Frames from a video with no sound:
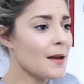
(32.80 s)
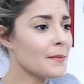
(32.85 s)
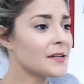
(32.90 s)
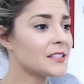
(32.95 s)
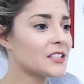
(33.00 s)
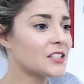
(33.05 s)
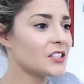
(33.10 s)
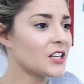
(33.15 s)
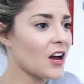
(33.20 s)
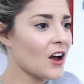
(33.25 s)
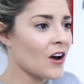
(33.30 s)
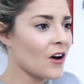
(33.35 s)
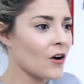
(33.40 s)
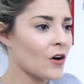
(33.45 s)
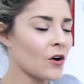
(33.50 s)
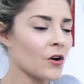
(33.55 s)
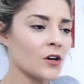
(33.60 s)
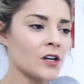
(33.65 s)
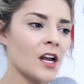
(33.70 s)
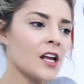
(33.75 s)
Emma
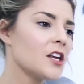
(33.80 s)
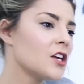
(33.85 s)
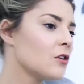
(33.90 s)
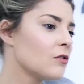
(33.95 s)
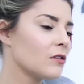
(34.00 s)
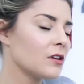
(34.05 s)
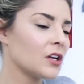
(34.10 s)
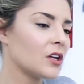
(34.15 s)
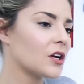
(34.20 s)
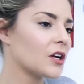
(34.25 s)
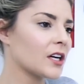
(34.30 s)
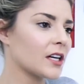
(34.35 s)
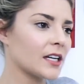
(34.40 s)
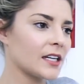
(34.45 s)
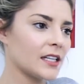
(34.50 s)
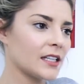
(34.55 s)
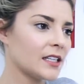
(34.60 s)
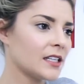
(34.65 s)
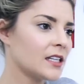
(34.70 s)
Stone, you look